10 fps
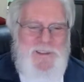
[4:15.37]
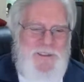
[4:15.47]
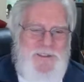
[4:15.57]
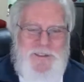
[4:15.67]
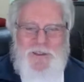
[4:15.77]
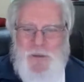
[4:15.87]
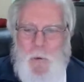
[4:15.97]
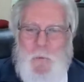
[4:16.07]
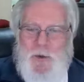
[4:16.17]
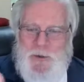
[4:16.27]
Is the
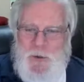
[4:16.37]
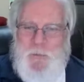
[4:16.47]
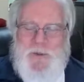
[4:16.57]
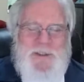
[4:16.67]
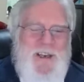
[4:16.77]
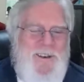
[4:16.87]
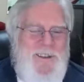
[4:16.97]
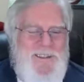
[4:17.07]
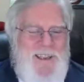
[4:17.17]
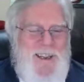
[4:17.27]
superstar
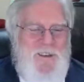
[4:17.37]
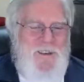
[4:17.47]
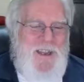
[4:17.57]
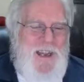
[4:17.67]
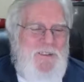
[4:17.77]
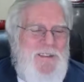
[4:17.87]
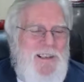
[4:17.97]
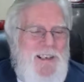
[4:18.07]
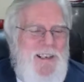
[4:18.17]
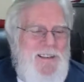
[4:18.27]
is on the live
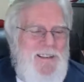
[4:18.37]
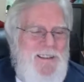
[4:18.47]
today.